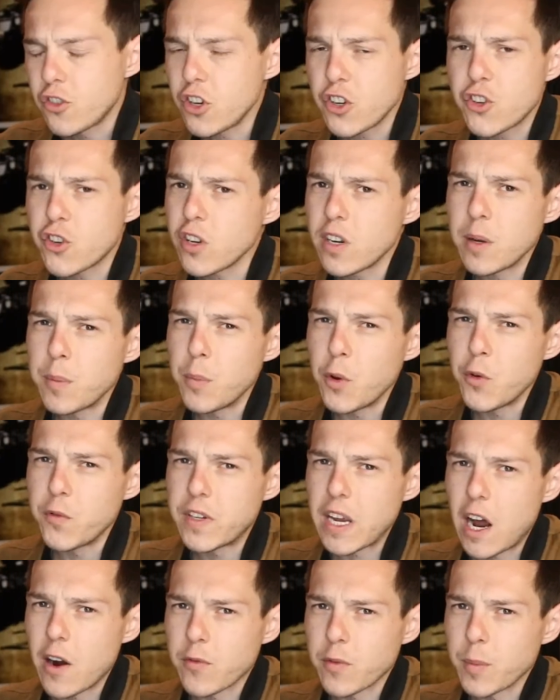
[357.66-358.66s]
She shouldn't have
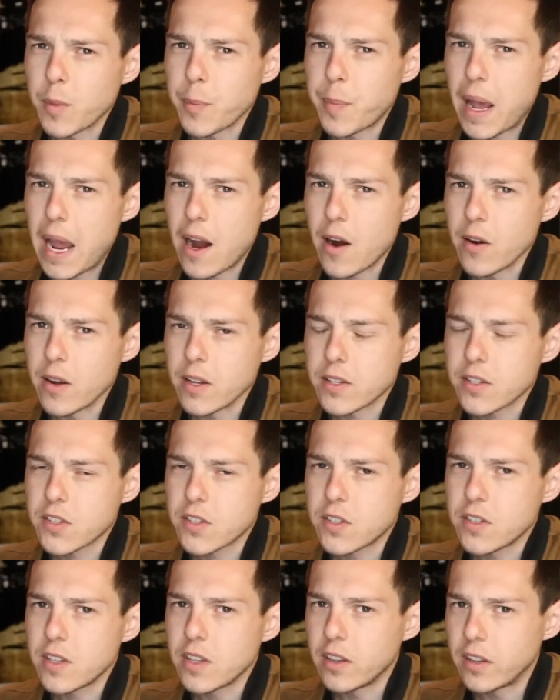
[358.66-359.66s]
moved out from her
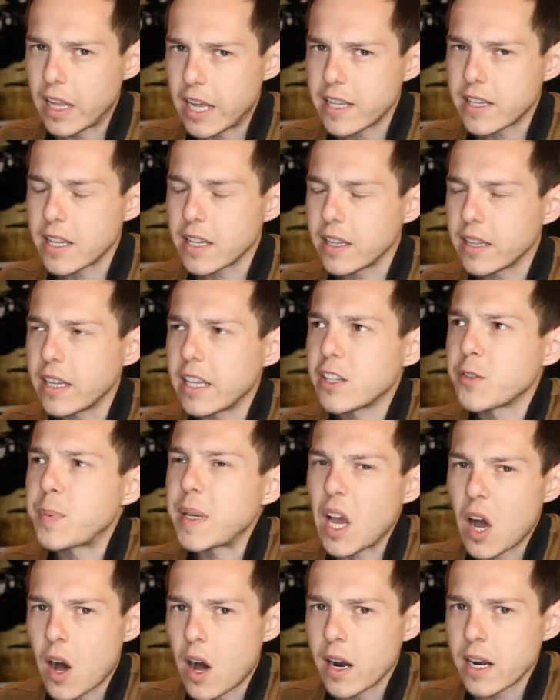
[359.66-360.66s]
parents. Let, let's
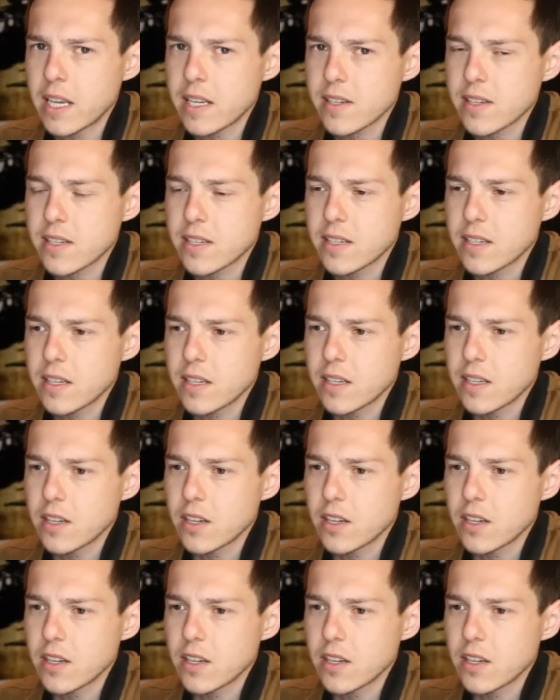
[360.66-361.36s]
be honest,